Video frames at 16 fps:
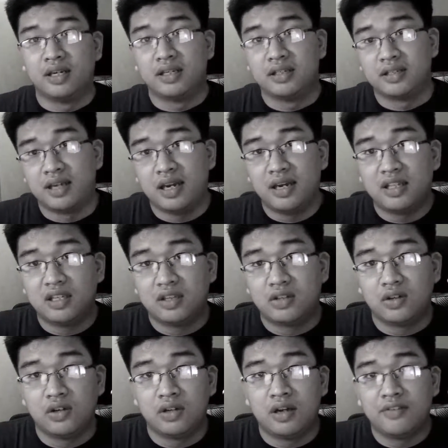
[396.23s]
because I had to
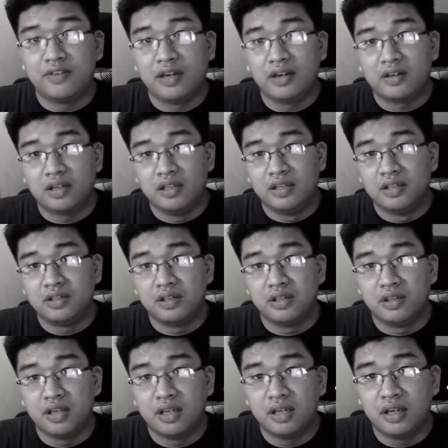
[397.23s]
turn off air
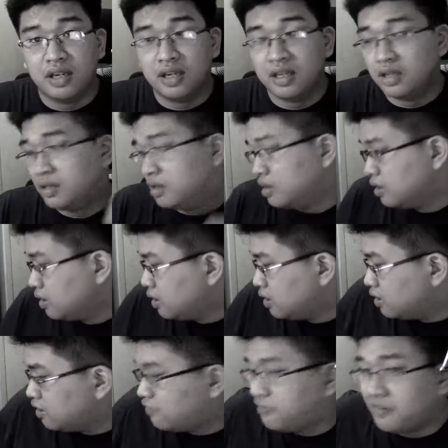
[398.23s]
conditioning and
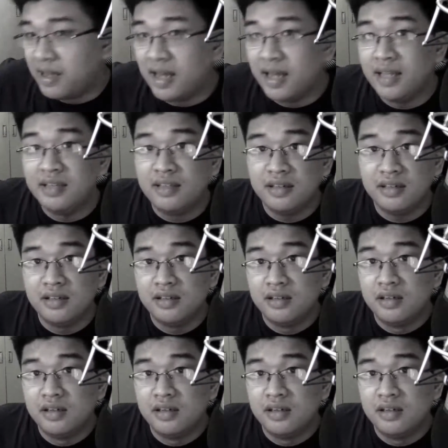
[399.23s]
the fan